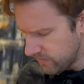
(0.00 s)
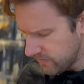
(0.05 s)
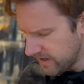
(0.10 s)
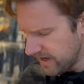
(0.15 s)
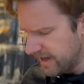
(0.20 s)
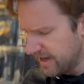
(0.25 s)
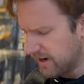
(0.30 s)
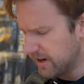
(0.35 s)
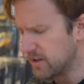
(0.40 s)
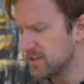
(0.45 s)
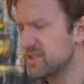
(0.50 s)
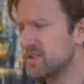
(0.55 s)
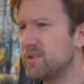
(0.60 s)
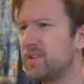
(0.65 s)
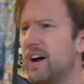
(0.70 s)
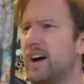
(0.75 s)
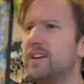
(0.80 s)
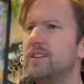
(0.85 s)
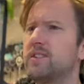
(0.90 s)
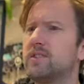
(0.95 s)
And also,
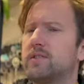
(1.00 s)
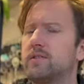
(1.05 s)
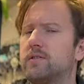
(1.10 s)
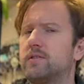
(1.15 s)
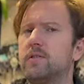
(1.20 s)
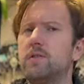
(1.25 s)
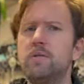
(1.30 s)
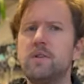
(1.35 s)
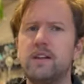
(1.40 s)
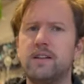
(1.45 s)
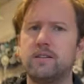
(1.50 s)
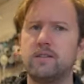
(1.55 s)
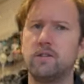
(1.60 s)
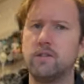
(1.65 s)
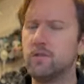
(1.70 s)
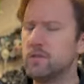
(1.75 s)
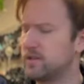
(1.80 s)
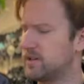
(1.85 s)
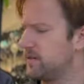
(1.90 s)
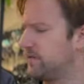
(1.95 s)
I just don't like the
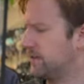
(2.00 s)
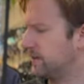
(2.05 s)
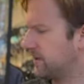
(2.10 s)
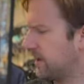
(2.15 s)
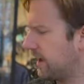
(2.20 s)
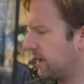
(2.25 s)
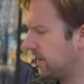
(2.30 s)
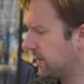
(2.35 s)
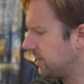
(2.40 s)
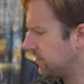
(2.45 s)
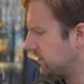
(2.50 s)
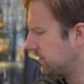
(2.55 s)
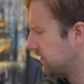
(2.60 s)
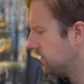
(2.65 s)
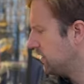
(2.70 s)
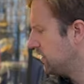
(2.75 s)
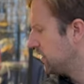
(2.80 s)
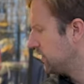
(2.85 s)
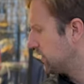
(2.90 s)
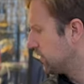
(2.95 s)
looks of it. I like
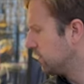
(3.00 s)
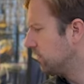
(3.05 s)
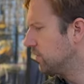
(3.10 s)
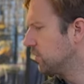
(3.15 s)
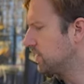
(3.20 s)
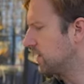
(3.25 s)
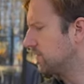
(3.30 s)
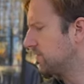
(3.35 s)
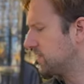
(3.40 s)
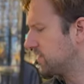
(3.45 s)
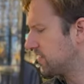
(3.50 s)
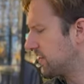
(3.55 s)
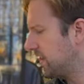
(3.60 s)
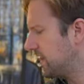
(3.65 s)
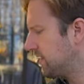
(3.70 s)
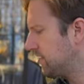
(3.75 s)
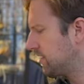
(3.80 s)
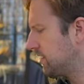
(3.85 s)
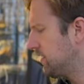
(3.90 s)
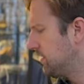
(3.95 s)
the look of a
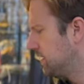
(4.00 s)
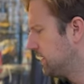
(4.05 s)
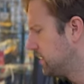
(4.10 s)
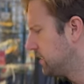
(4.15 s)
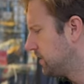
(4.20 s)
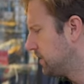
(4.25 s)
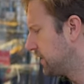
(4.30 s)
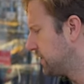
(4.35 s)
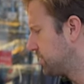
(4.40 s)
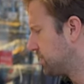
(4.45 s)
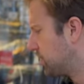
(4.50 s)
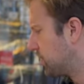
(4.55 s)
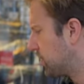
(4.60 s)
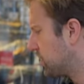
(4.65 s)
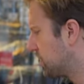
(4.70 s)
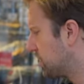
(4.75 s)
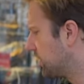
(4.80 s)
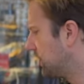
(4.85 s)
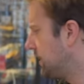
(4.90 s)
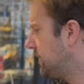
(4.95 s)
skate that's more
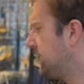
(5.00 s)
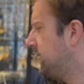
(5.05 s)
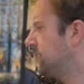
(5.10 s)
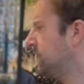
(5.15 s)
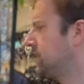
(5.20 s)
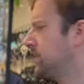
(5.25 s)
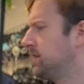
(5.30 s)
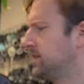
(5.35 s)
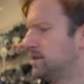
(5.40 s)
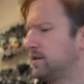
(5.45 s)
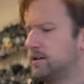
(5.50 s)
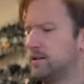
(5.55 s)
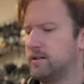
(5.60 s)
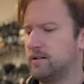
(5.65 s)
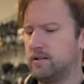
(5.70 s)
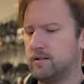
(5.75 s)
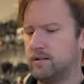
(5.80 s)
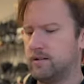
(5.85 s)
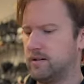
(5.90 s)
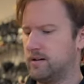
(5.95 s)
clean,
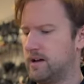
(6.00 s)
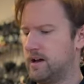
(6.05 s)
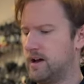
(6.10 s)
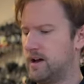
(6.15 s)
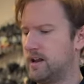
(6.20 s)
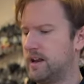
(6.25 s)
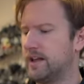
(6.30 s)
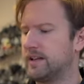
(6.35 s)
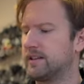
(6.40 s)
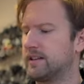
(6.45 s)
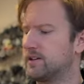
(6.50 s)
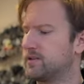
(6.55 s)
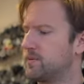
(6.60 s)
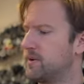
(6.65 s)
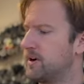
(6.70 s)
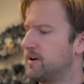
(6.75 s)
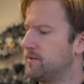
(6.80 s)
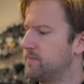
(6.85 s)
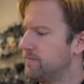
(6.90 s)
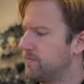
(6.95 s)
like this
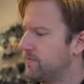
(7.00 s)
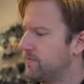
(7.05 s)
one,